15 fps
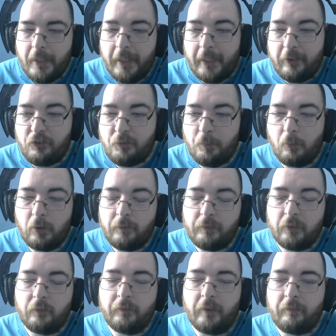It's smaller
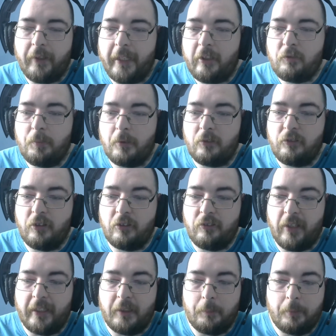than all the other Xboxes,
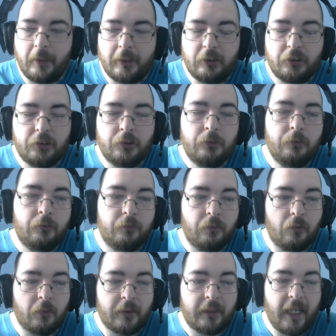and it plays true
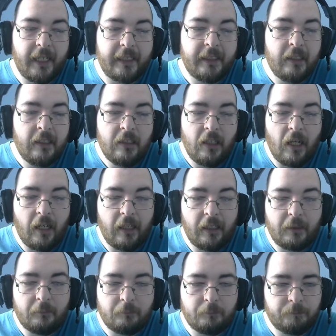4K.
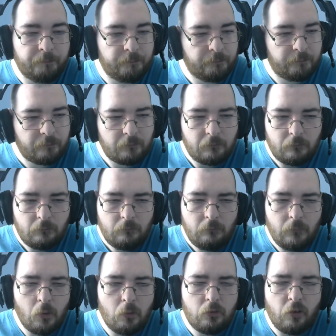
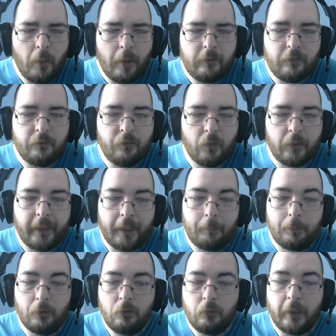Also has a 4K
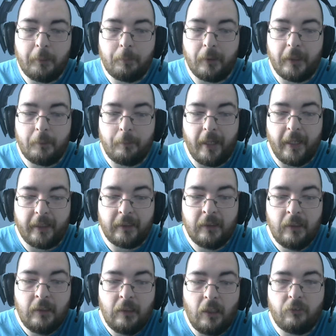Blu-ray playback,
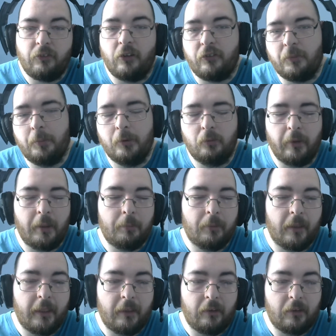so it's a Blu-ray
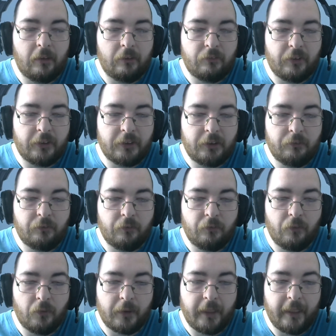player essentially
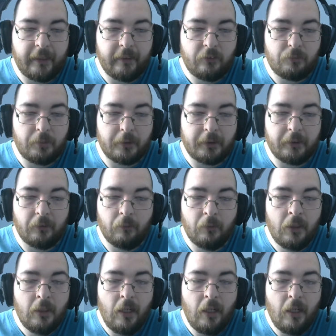for 4K. That's pretty cool.